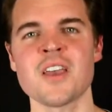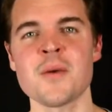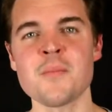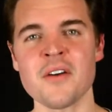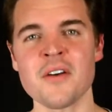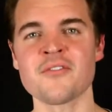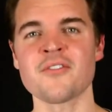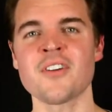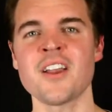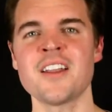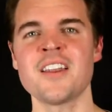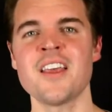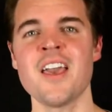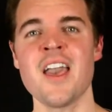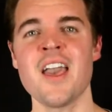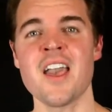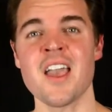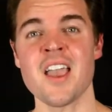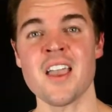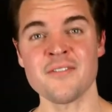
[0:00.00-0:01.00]
And my friend,
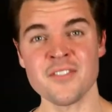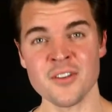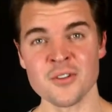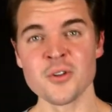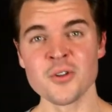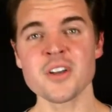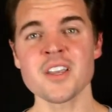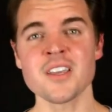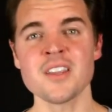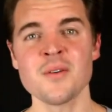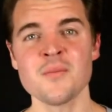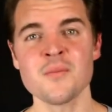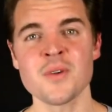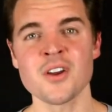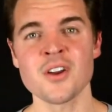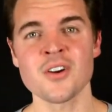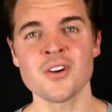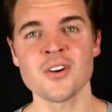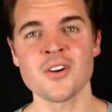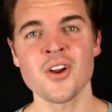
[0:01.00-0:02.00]
if you look in the
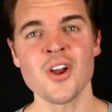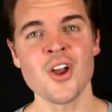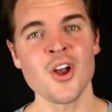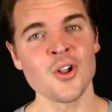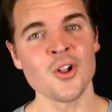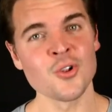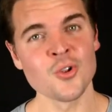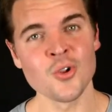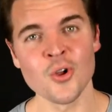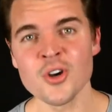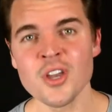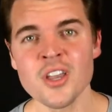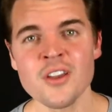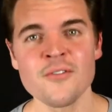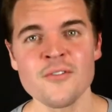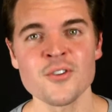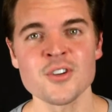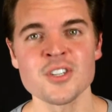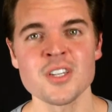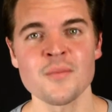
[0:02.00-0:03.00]
mirror looking
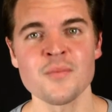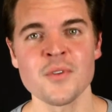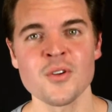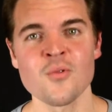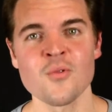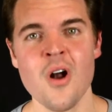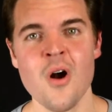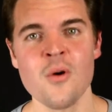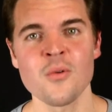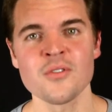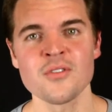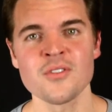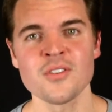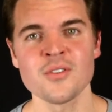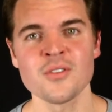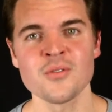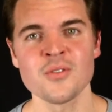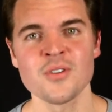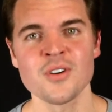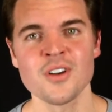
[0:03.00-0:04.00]
for something wrong with
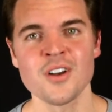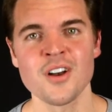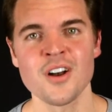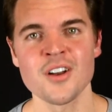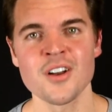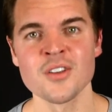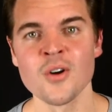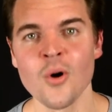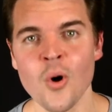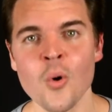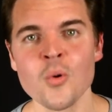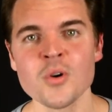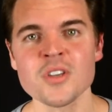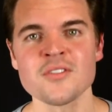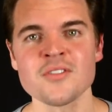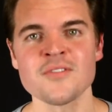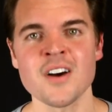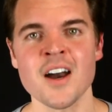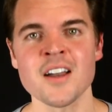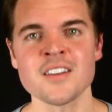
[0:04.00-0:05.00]
you, you'll always
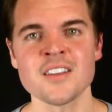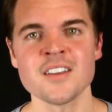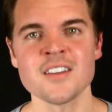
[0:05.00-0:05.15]
find